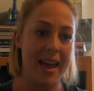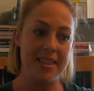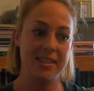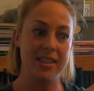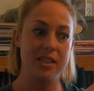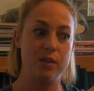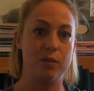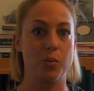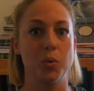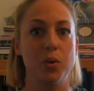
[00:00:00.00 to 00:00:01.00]
and this list of
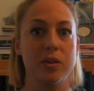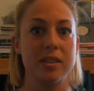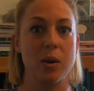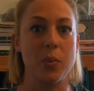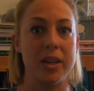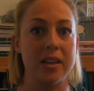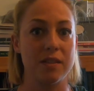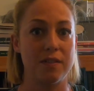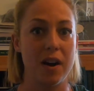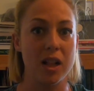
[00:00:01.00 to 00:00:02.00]
rules that we need
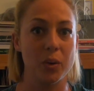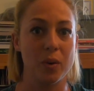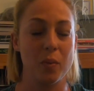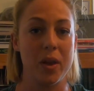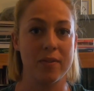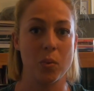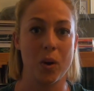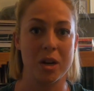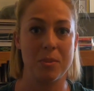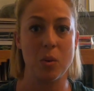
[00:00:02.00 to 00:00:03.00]
to follow if we ever
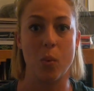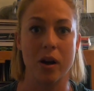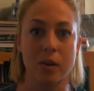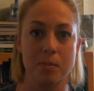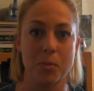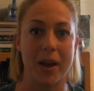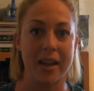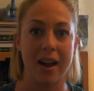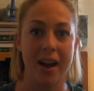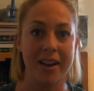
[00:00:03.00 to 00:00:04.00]
want to be welcomed by
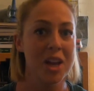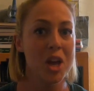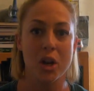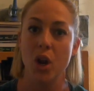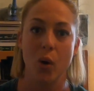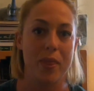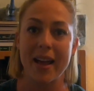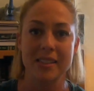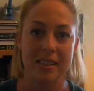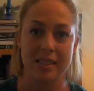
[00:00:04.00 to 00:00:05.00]
God. No,
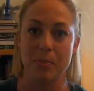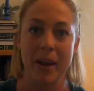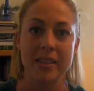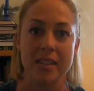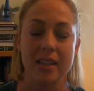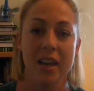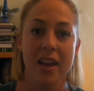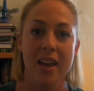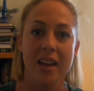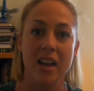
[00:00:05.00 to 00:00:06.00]
that's expected.
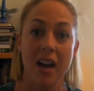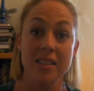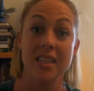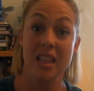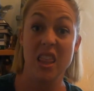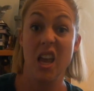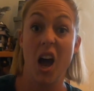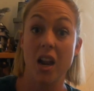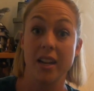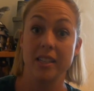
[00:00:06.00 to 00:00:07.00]
God did the
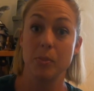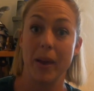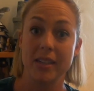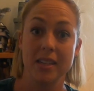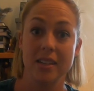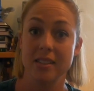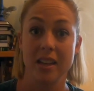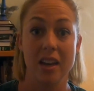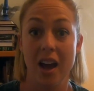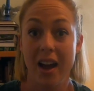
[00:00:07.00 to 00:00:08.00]
unexpected and
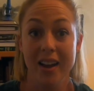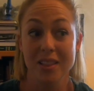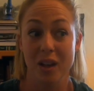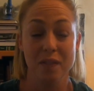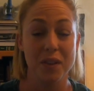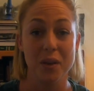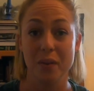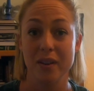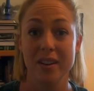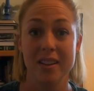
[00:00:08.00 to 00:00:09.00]
said, no, I love
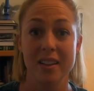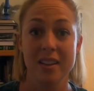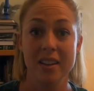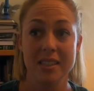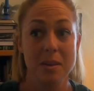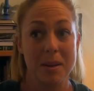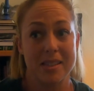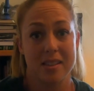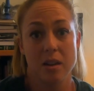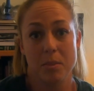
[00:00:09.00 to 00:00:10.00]
you. I sent my
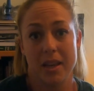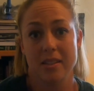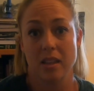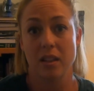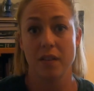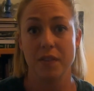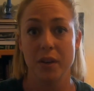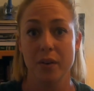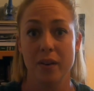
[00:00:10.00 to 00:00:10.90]
son because I love you.